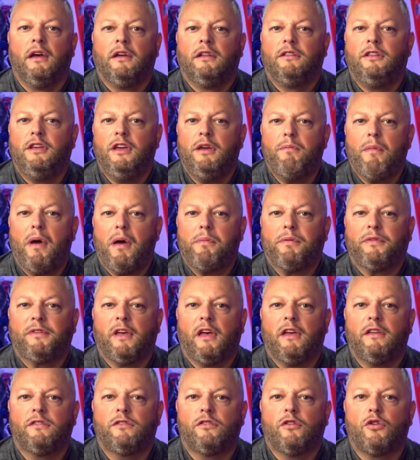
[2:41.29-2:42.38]
T-map
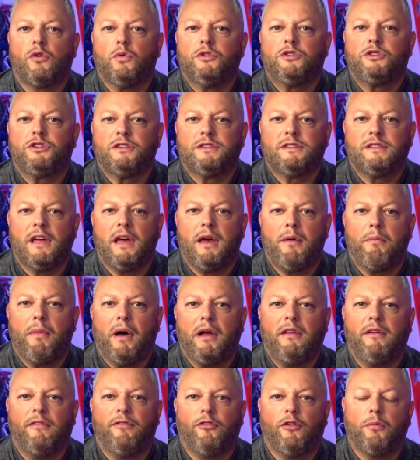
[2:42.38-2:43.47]
sensor, which is the
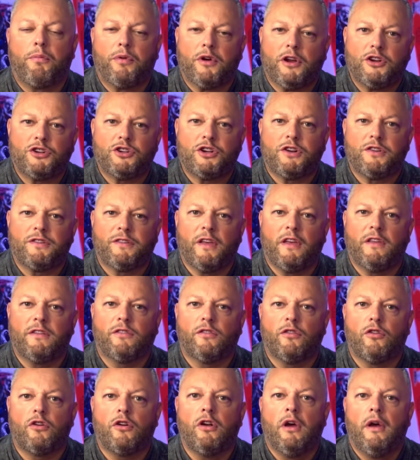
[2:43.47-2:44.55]
manifold pressure
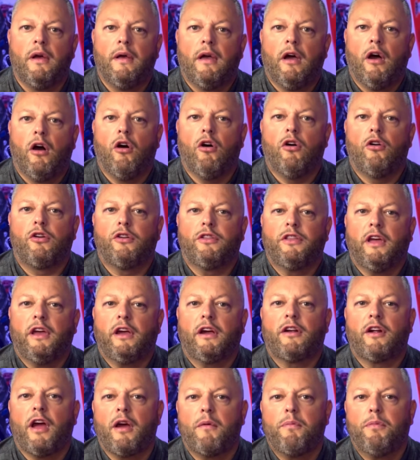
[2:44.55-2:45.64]
sensor, or the
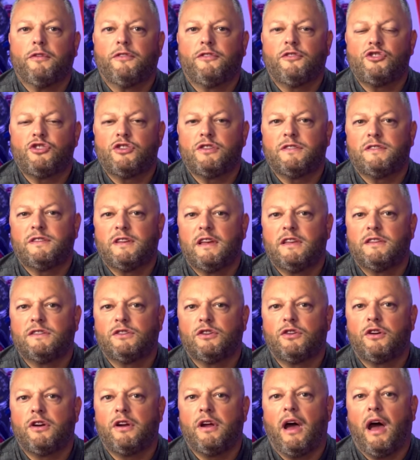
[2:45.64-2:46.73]
crank position
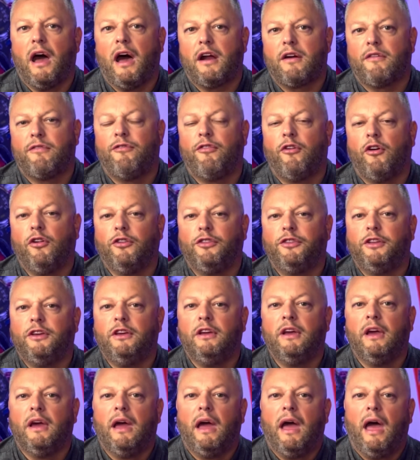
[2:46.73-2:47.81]
sensor, are
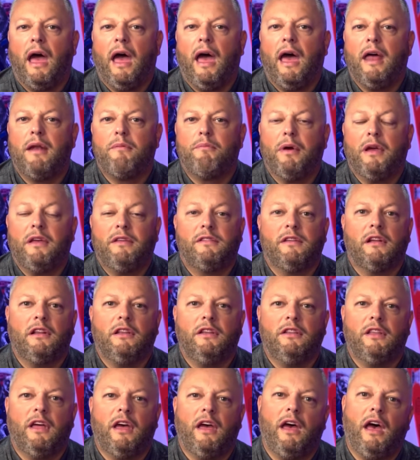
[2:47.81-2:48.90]
faulty, and
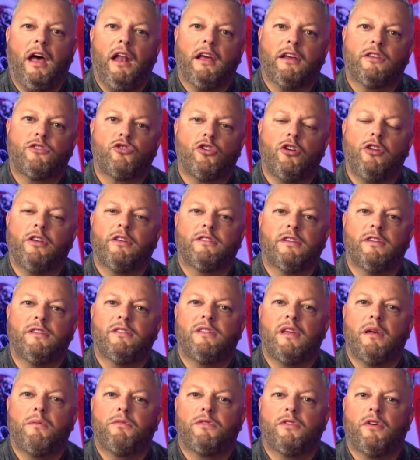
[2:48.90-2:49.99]
basically the electronic
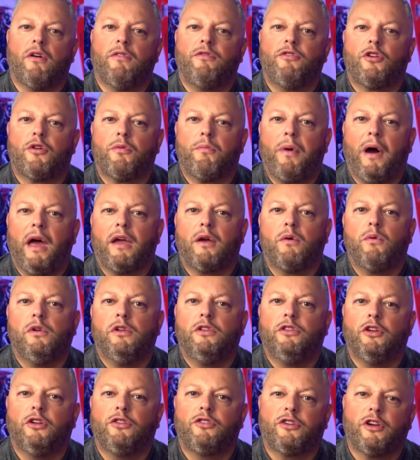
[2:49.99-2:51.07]
systems of your bike will
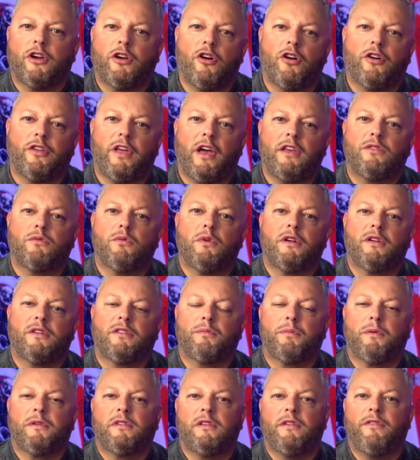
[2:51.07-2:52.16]
not recognize where
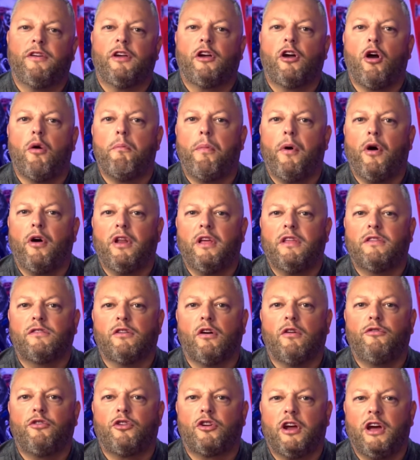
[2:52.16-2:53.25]
specific components
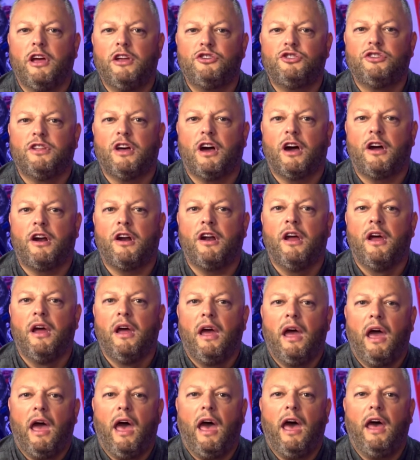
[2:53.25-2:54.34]
of your engine are,
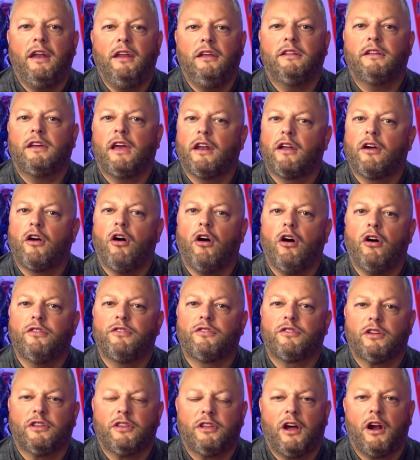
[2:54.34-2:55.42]
and it can cause
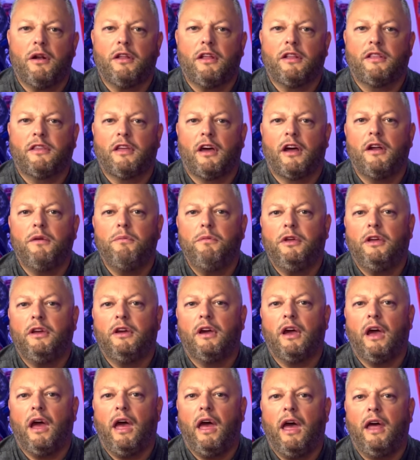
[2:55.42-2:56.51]
retarded timing,
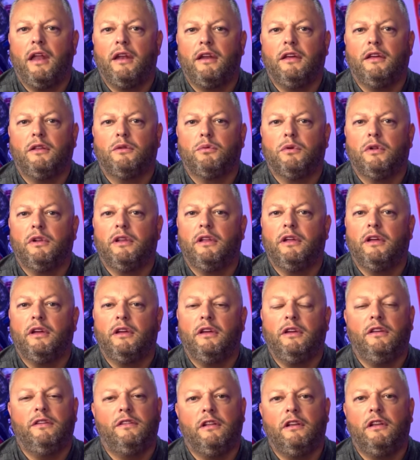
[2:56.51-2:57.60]
and it will
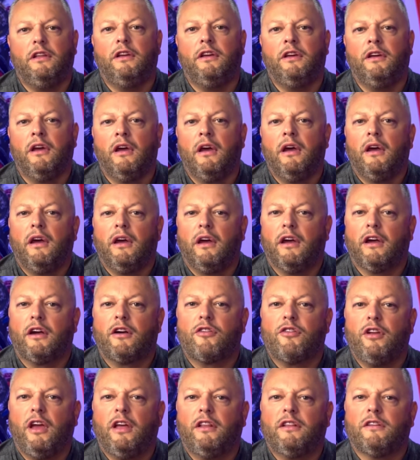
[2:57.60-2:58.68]
easily
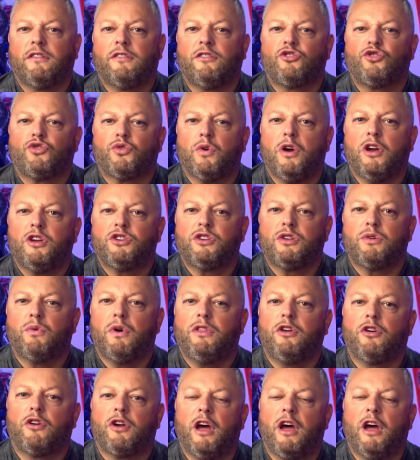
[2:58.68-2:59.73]
create a situation when your